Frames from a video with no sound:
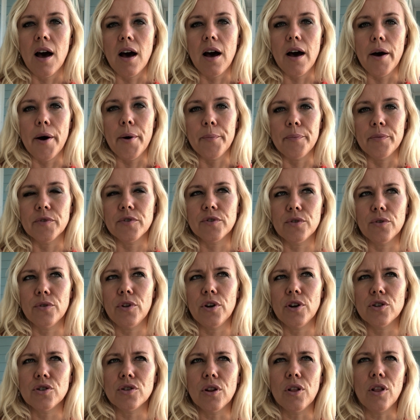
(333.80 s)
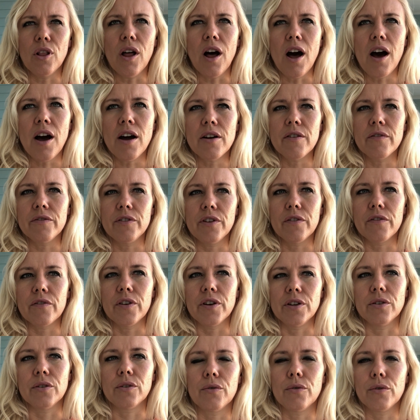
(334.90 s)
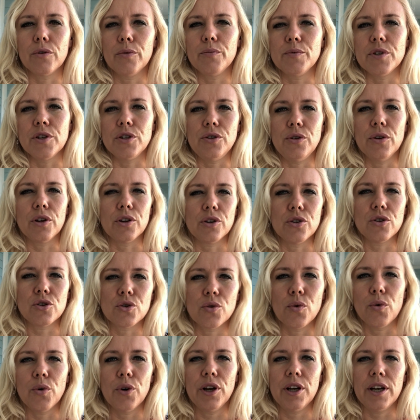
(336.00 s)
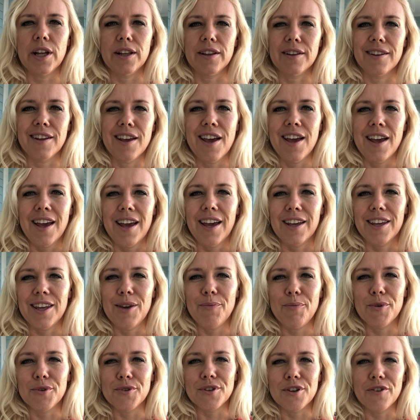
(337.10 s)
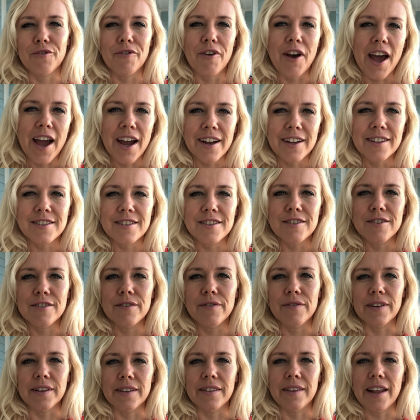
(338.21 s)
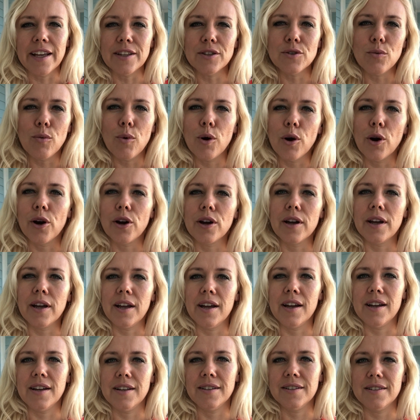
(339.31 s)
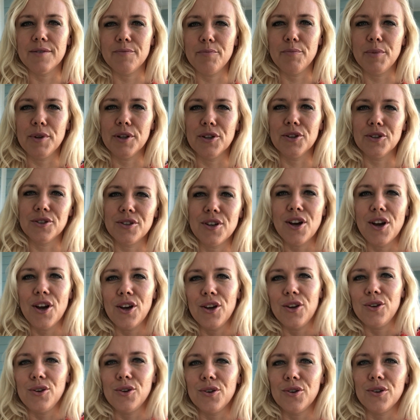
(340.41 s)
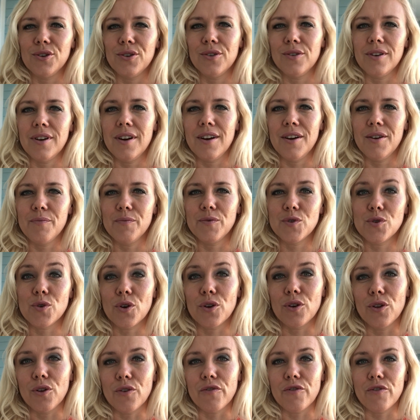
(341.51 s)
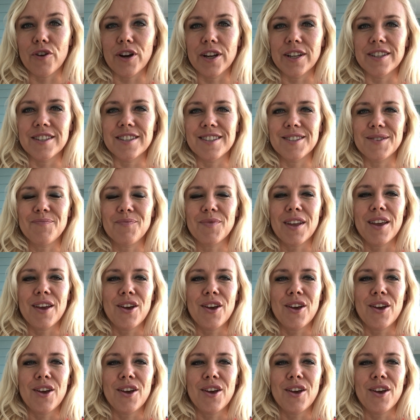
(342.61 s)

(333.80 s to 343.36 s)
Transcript: Um, so there's a lot of different groups that you can join and, and keep yourself active and network and build your um, circle of friends.